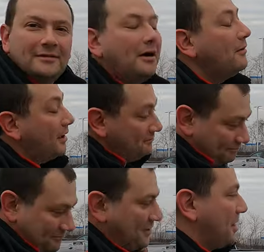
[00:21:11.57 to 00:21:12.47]
rust. Okay,
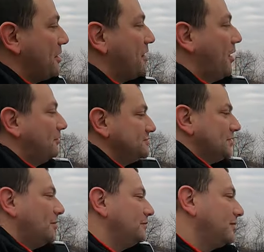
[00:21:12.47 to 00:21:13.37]
there you go.
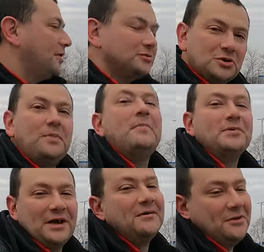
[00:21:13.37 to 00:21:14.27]
So, you know, two
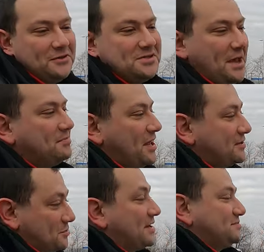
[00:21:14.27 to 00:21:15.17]
people telling you the same
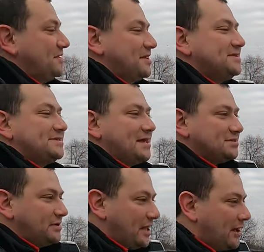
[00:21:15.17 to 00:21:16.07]
thing. Trust me, these
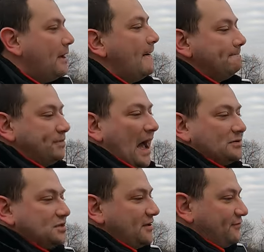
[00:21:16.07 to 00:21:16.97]
things leak.
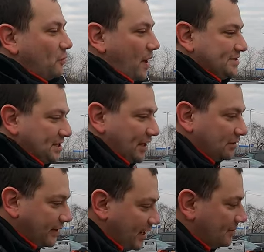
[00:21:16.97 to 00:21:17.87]
1,000 different ways it
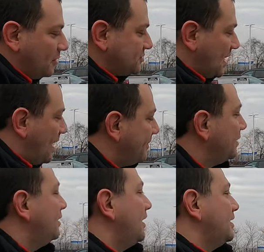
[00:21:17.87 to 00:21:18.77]
can leak. Most
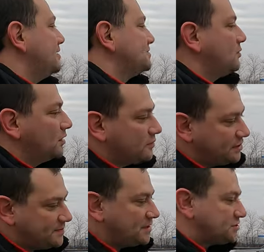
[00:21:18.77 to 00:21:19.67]
common is what
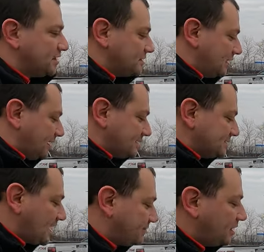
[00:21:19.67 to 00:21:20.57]
Rich mentioned in his
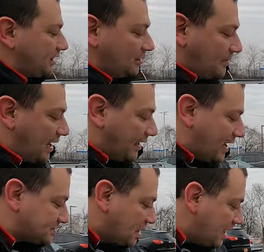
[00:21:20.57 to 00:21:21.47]
segment. In my
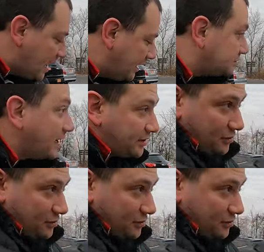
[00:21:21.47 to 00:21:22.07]
case, it leaked